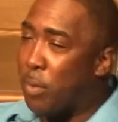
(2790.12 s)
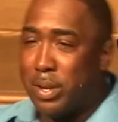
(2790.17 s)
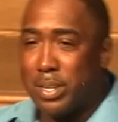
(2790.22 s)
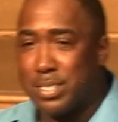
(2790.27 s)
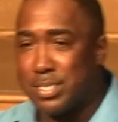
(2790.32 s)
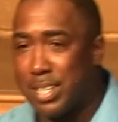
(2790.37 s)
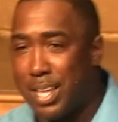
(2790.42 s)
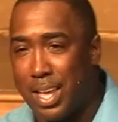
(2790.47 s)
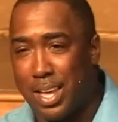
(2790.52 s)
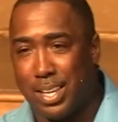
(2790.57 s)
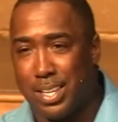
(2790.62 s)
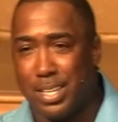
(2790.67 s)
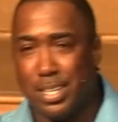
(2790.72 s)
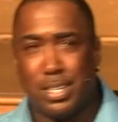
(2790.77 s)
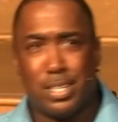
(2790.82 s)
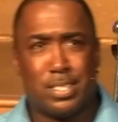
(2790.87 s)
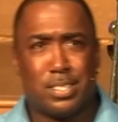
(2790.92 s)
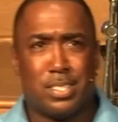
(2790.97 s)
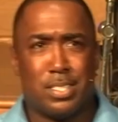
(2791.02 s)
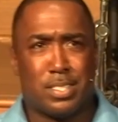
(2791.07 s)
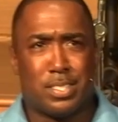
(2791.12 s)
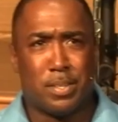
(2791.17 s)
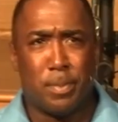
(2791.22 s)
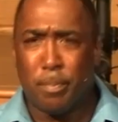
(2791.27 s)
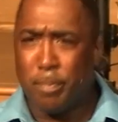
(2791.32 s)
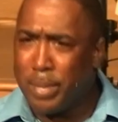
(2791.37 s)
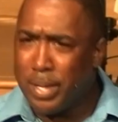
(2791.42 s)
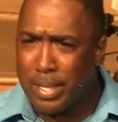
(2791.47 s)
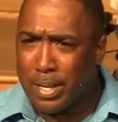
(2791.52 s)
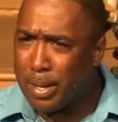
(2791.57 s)
point is not to
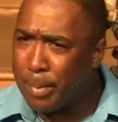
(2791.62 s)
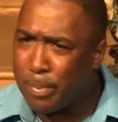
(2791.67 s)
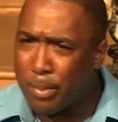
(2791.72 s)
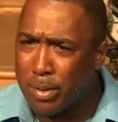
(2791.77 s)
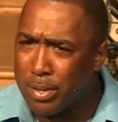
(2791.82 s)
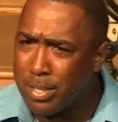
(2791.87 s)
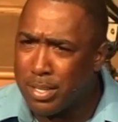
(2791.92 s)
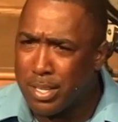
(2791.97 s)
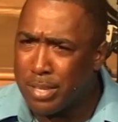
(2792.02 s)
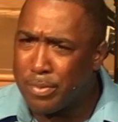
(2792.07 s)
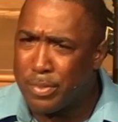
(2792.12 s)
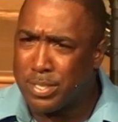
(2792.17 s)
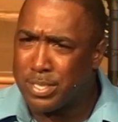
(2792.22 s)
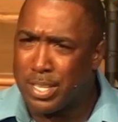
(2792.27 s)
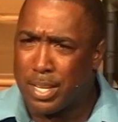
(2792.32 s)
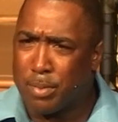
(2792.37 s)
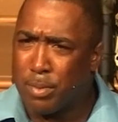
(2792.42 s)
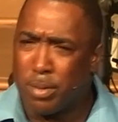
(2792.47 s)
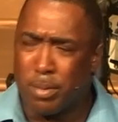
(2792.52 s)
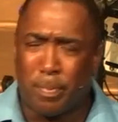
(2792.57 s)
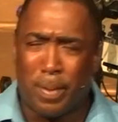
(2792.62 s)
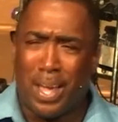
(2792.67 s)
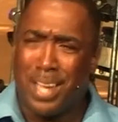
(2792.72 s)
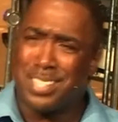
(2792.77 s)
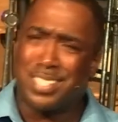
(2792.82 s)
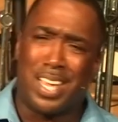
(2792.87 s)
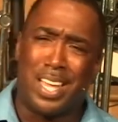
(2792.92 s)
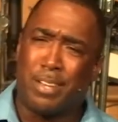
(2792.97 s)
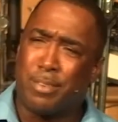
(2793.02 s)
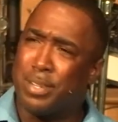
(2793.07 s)
beat up on you if you say, well,
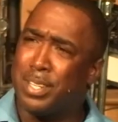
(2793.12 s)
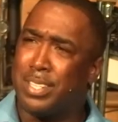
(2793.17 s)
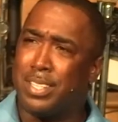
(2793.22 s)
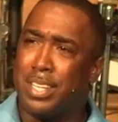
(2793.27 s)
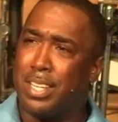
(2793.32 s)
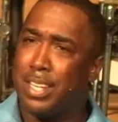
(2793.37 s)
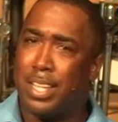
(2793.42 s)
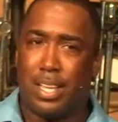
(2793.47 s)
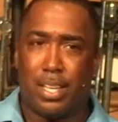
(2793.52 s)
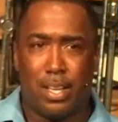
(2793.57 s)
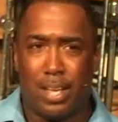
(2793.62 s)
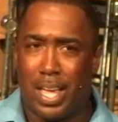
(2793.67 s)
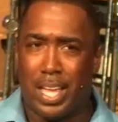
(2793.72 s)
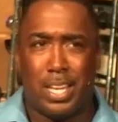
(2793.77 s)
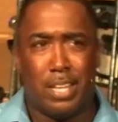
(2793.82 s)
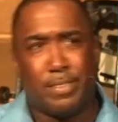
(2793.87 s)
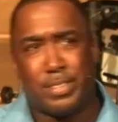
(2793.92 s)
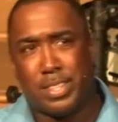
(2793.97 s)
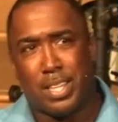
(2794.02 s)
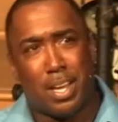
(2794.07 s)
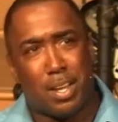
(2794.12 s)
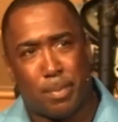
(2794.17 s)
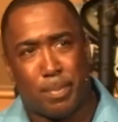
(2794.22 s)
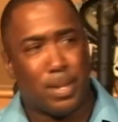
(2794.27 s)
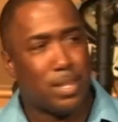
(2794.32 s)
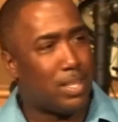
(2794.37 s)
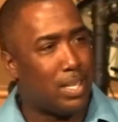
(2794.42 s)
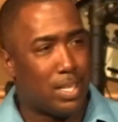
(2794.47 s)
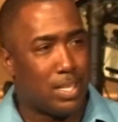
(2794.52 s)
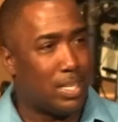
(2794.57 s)
pastor, I hadn't really done that. I hadn't even thought
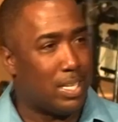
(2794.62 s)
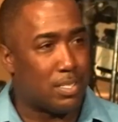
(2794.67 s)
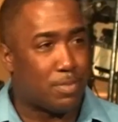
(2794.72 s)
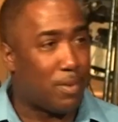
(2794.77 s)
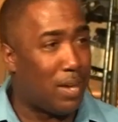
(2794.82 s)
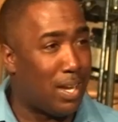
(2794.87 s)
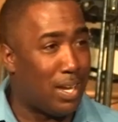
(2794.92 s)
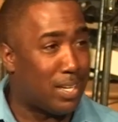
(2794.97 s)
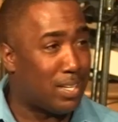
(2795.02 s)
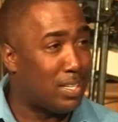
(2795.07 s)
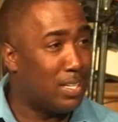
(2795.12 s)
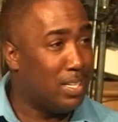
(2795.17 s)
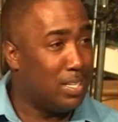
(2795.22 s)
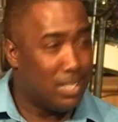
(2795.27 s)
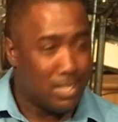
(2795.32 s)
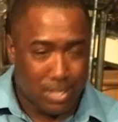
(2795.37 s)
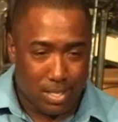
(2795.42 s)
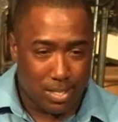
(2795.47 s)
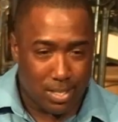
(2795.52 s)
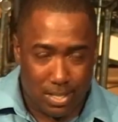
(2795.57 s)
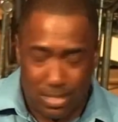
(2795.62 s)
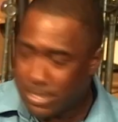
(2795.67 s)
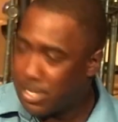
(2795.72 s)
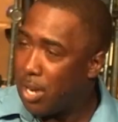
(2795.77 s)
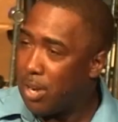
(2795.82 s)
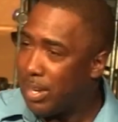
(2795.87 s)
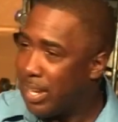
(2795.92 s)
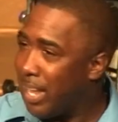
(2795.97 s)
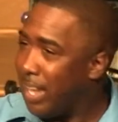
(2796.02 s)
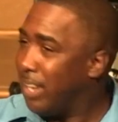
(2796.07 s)
about that. That's fine.
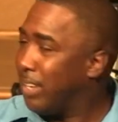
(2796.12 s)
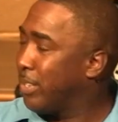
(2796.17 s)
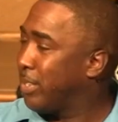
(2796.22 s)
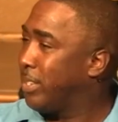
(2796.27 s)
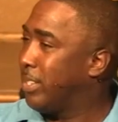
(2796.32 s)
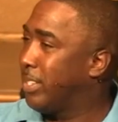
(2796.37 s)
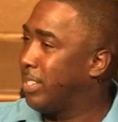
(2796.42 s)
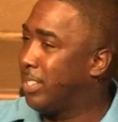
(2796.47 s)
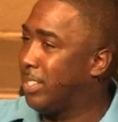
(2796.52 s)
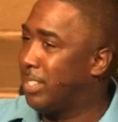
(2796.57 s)
Start now.